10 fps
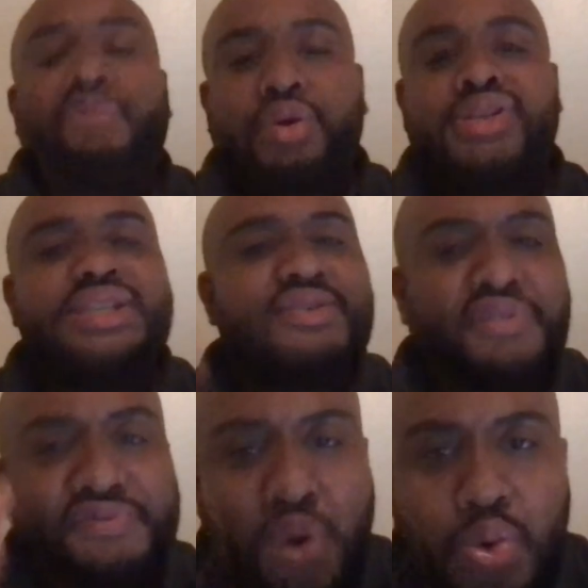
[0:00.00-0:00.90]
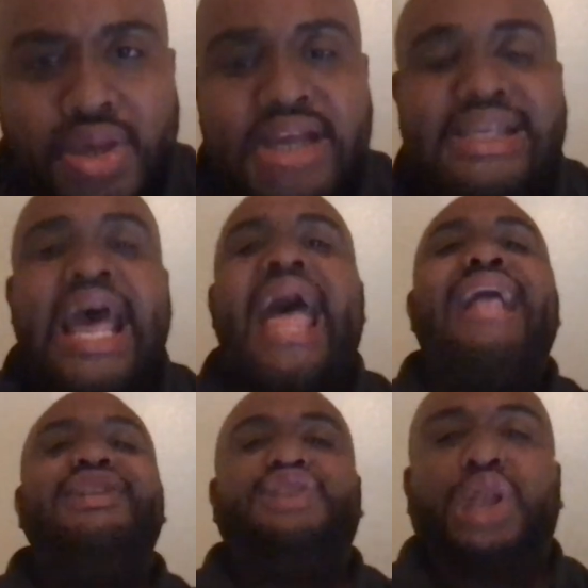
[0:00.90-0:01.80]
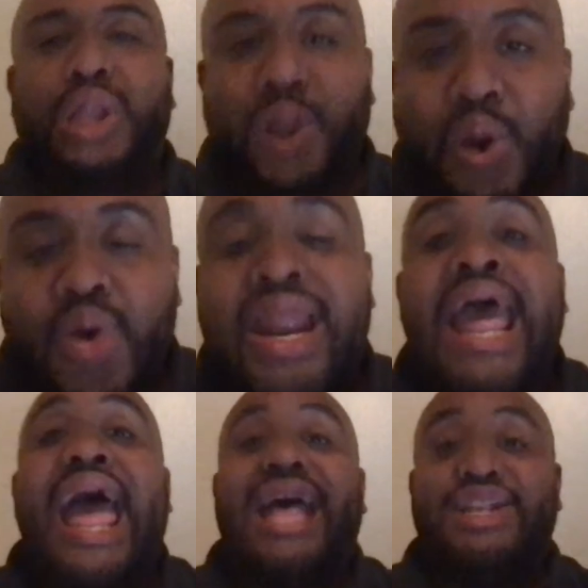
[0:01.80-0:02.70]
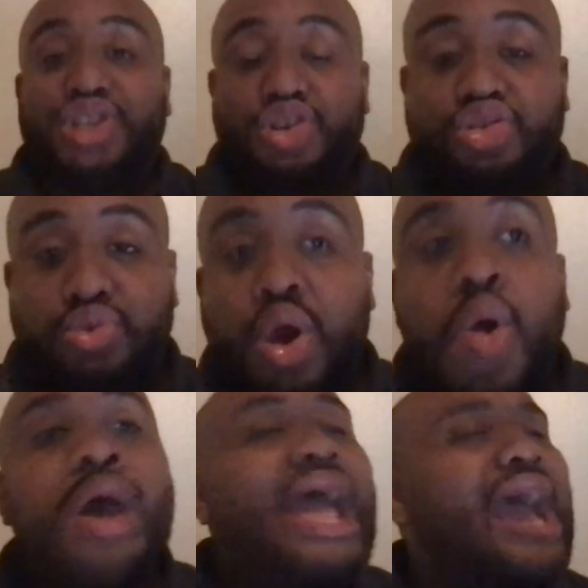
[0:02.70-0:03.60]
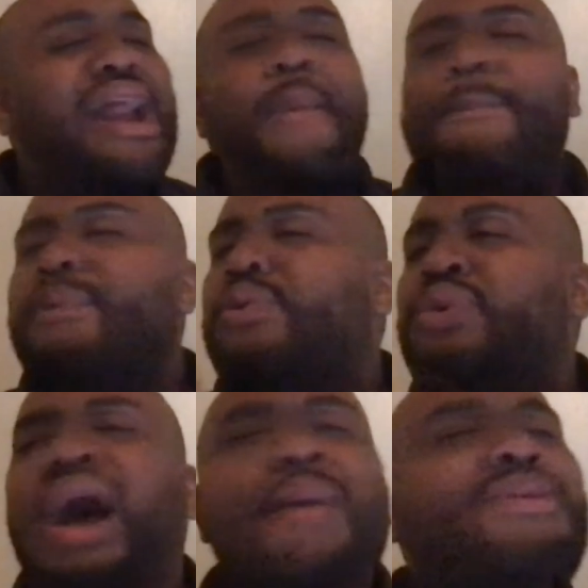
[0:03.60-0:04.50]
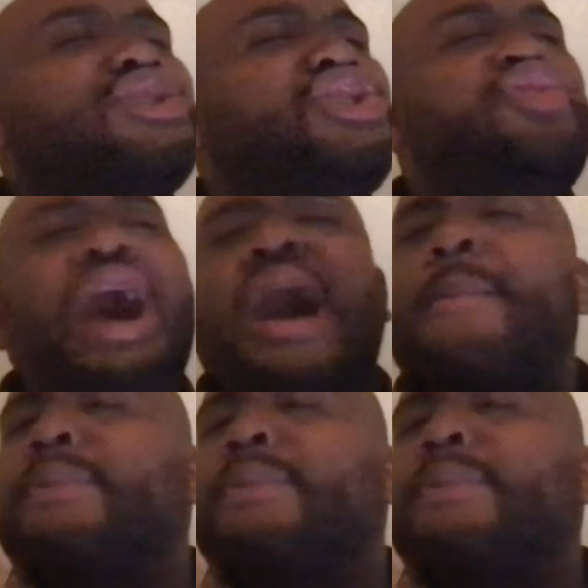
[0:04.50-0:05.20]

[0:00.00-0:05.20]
for us to focus and to learn and to grow. And I promise you, I